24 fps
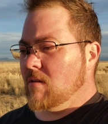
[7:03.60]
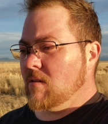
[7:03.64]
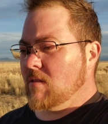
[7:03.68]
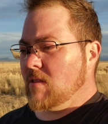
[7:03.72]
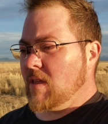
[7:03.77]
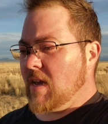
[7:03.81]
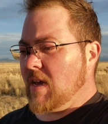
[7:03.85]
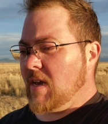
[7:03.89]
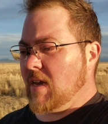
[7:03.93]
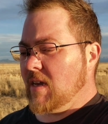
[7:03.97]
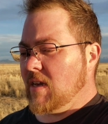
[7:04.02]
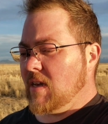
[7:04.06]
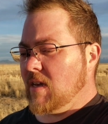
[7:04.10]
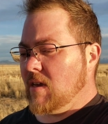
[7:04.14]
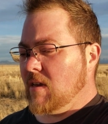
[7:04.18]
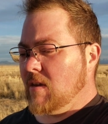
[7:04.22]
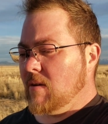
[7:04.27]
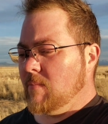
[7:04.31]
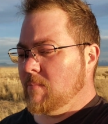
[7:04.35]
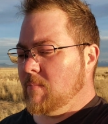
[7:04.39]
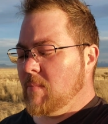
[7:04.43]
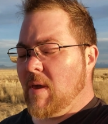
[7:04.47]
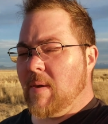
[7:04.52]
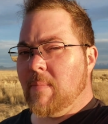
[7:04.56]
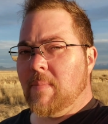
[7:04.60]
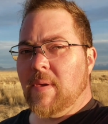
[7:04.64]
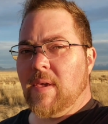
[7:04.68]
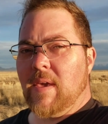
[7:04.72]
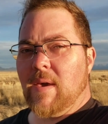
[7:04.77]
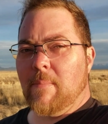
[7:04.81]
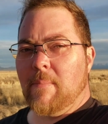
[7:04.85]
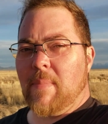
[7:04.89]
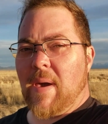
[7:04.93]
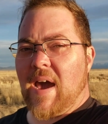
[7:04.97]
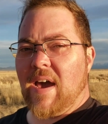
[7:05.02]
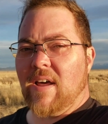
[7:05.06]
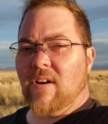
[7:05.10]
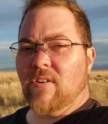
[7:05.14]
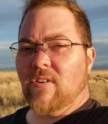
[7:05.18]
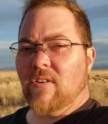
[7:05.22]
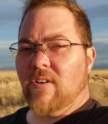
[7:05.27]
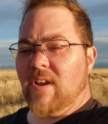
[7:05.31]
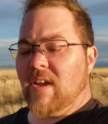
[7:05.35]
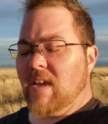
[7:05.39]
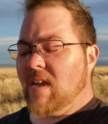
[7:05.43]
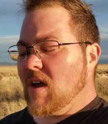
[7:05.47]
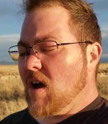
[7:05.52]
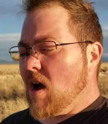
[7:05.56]
like maybe a
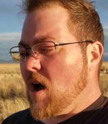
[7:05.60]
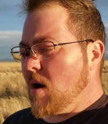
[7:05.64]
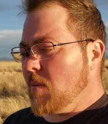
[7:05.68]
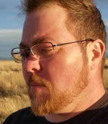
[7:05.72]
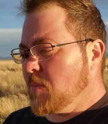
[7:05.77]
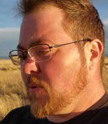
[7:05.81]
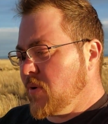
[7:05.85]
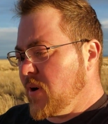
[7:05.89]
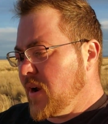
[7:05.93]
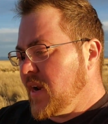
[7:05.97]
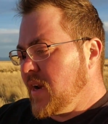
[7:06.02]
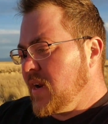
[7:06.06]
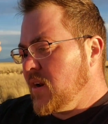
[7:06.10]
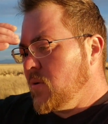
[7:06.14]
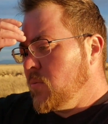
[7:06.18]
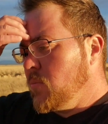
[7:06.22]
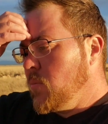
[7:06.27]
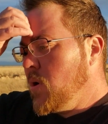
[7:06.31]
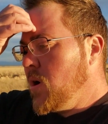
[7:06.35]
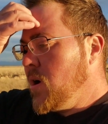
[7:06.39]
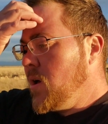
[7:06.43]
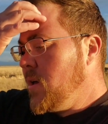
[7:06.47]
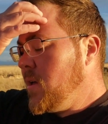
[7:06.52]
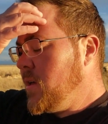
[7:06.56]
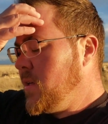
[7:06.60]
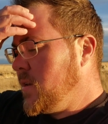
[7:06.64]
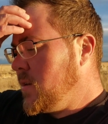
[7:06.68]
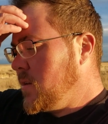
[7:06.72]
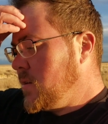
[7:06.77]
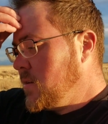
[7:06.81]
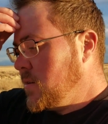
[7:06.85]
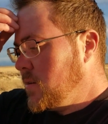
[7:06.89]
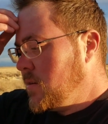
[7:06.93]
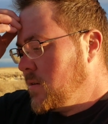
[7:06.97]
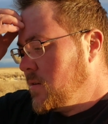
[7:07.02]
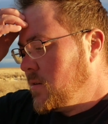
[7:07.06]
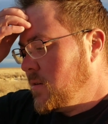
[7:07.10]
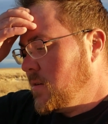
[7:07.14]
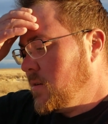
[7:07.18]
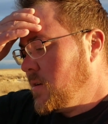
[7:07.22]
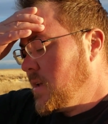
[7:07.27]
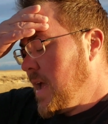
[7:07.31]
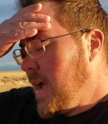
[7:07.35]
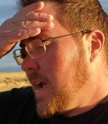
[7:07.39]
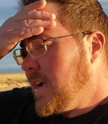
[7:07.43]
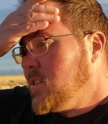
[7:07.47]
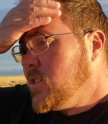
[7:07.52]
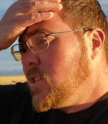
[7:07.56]
battery operated one.
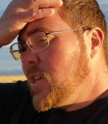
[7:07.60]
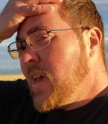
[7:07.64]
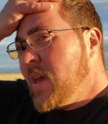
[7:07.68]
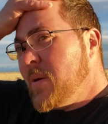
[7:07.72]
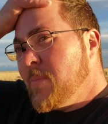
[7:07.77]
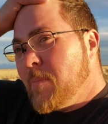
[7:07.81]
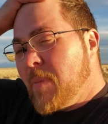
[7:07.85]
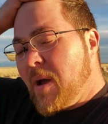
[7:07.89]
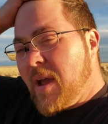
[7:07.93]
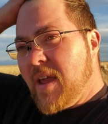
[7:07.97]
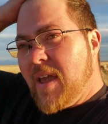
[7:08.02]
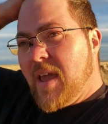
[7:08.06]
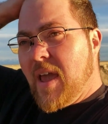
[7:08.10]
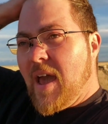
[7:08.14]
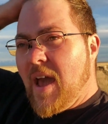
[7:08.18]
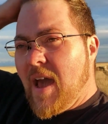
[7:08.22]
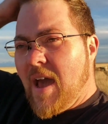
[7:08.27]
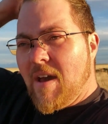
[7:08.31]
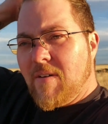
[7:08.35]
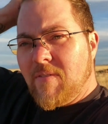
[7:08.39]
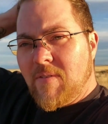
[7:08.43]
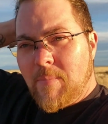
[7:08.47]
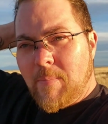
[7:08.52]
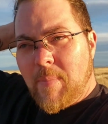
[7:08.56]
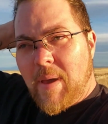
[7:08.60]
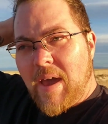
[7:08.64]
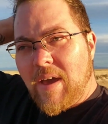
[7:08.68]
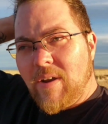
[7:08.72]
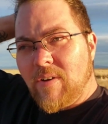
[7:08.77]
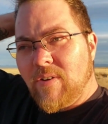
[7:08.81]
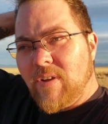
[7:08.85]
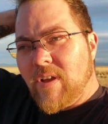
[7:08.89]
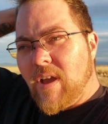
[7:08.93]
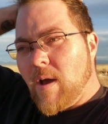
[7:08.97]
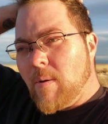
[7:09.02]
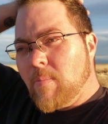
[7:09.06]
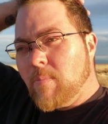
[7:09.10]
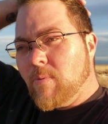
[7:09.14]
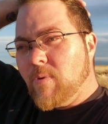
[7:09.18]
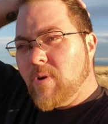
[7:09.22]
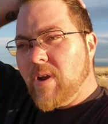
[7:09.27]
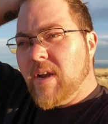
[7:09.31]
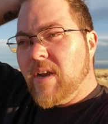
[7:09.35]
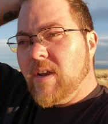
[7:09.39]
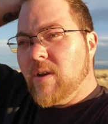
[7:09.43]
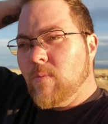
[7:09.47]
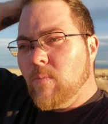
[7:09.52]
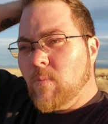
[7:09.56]
Actually, I might have a battery
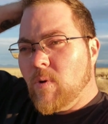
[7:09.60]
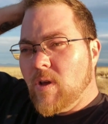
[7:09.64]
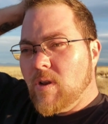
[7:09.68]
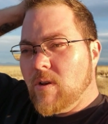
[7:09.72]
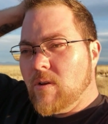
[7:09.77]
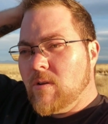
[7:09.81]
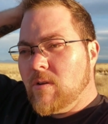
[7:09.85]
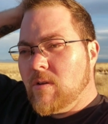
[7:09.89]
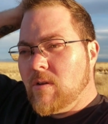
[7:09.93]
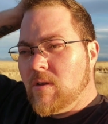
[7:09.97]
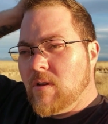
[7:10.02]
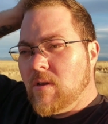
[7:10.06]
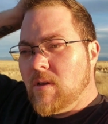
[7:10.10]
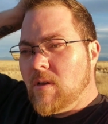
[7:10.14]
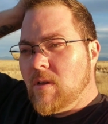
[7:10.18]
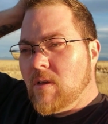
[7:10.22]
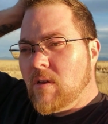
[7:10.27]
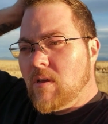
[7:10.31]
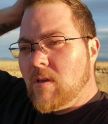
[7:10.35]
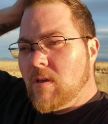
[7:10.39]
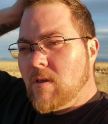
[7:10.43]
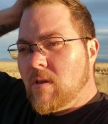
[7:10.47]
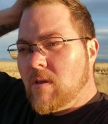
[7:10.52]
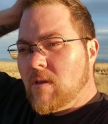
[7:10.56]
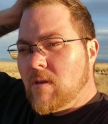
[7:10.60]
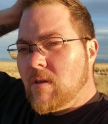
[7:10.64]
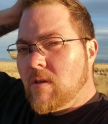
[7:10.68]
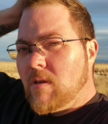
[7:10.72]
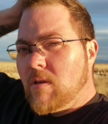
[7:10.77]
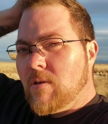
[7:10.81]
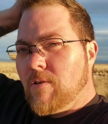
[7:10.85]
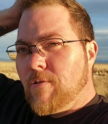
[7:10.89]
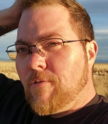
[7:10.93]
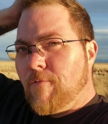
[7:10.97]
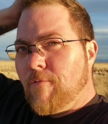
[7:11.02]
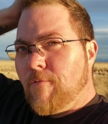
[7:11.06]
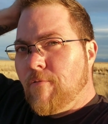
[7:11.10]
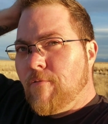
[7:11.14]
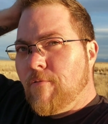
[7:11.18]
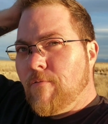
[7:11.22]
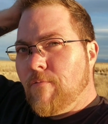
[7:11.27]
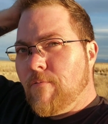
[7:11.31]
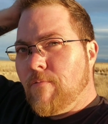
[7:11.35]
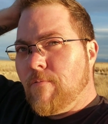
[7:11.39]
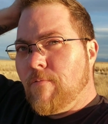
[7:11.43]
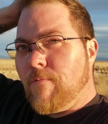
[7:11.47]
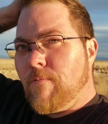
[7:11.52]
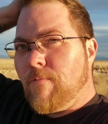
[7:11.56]
operated one.
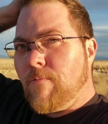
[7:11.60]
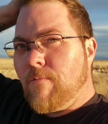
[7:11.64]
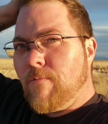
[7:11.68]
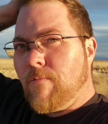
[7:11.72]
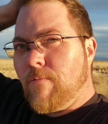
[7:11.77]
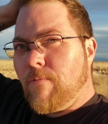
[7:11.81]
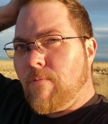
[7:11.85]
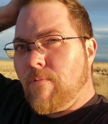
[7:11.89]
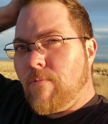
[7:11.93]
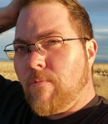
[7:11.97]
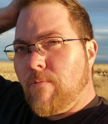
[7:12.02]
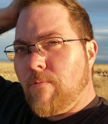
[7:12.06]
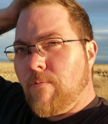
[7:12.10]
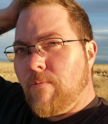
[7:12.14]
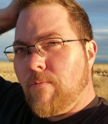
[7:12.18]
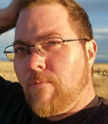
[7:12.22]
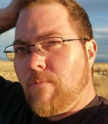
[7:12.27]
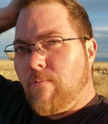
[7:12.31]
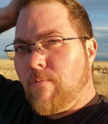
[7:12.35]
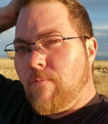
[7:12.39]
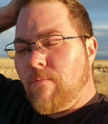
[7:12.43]
Hmm.